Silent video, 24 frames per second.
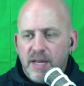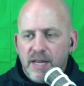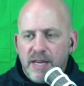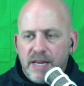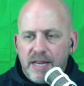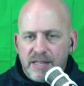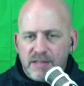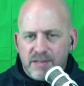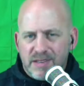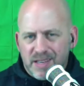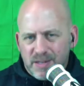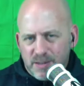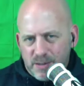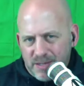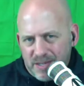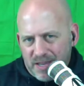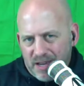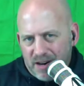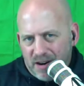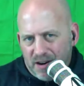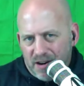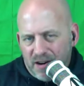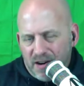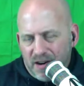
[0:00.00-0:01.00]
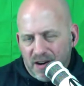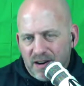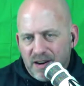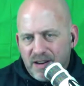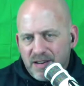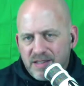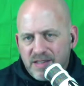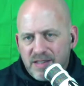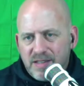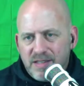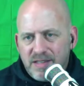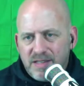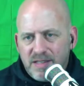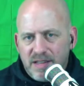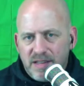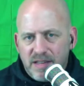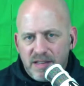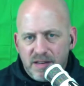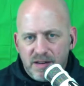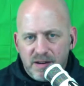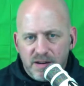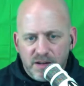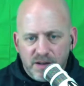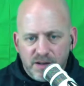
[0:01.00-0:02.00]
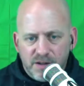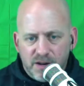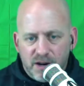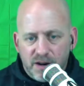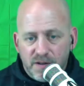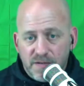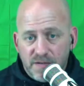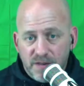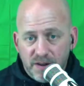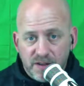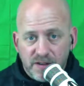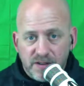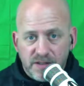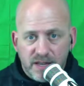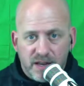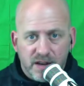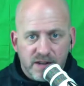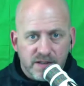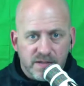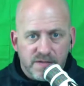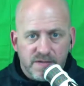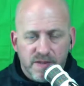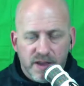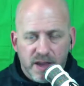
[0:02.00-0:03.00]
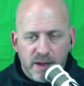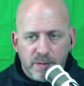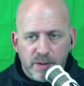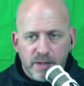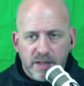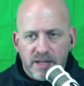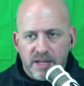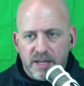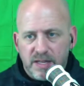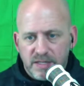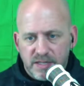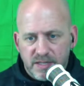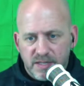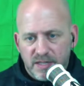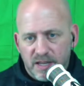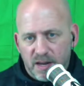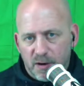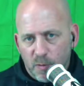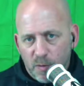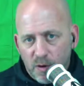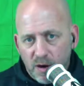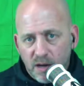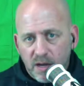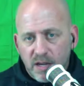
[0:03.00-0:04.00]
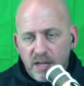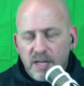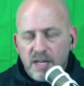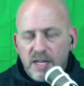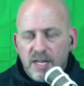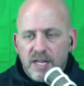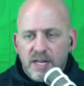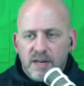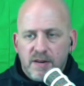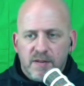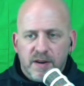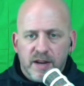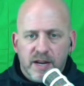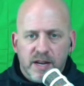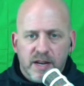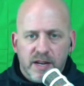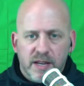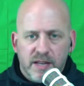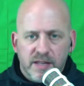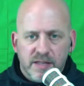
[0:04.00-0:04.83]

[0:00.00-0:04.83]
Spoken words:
And so that's what's kind of hard, is that, you know, you're trying to figure this out as a family, like, is this going to work, right?